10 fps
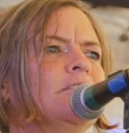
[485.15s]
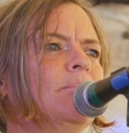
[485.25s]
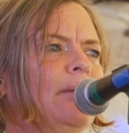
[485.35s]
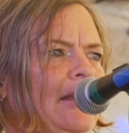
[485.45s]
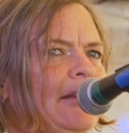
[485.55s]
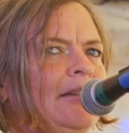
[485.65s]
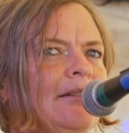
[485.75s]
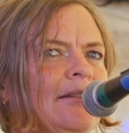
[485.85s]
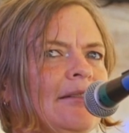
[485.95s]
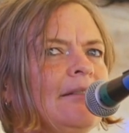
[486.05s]
to be.
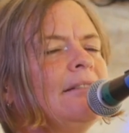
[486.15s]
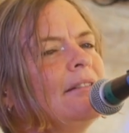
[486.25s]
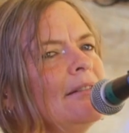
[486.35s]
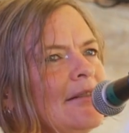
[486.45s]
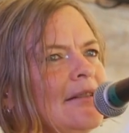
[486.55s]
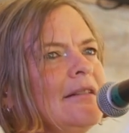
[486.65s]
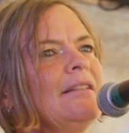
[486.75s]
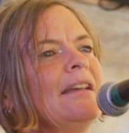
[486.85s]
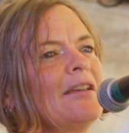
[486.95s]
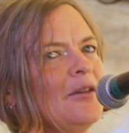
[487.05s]

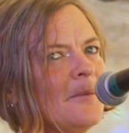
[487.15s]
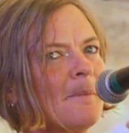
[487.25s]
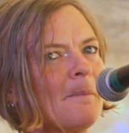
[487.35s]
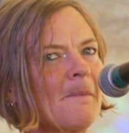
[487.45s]
Thank you.